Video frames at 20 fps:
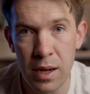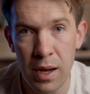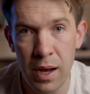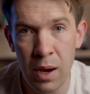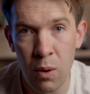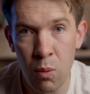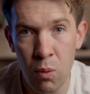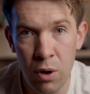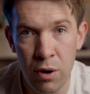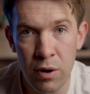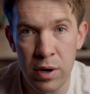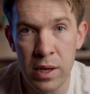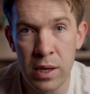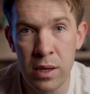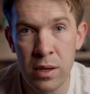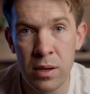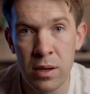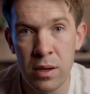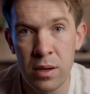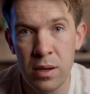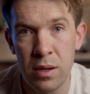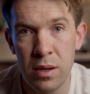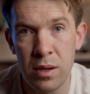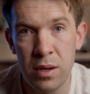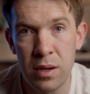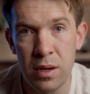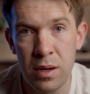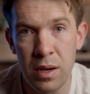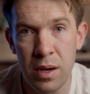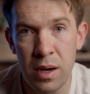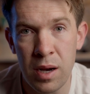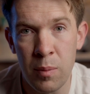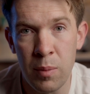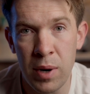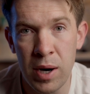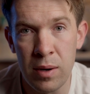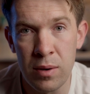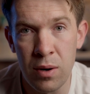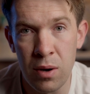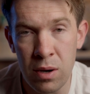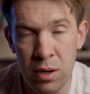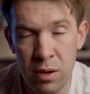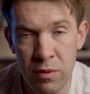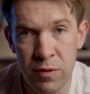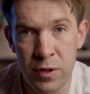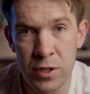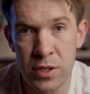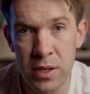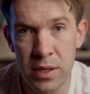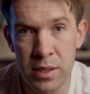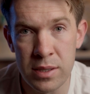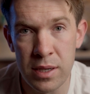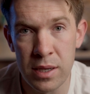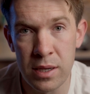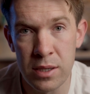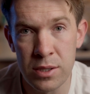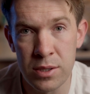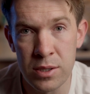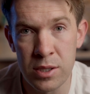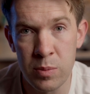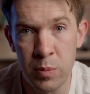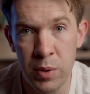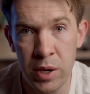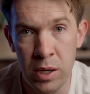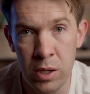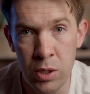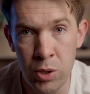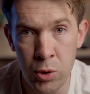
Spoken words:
I worry about artificial intelligence being